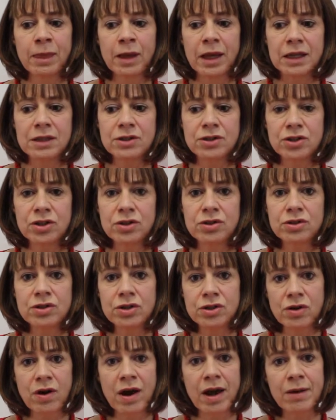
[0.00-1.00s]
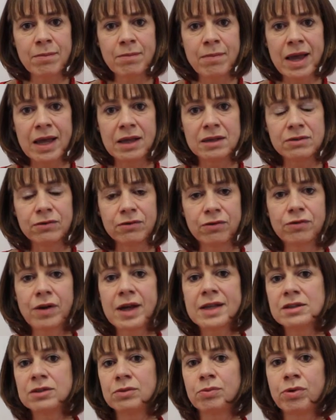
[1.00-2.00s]
It's just to try and make some
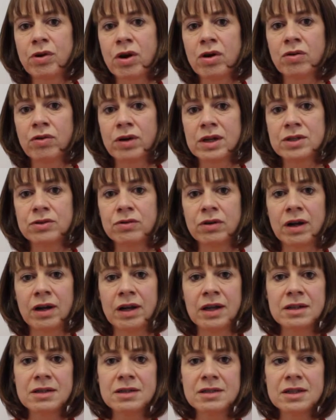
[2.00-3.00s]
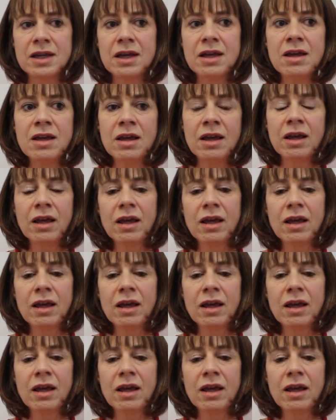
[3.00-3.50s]
faster progress really and see